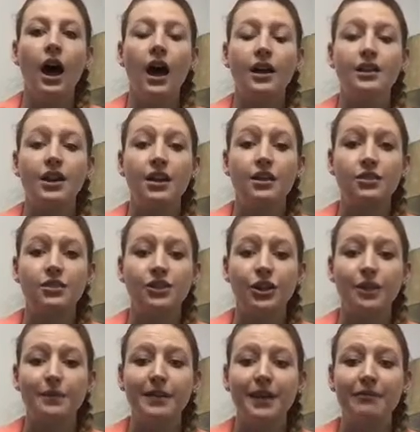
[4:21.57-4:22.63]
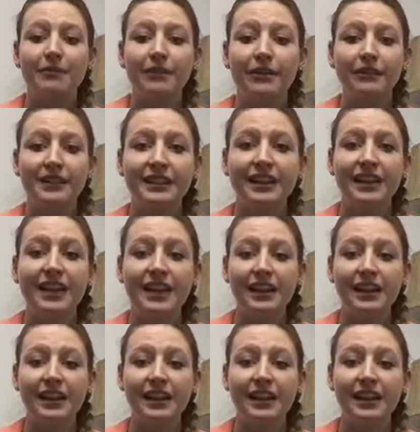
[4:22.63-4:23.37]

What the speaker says: Another term that vividly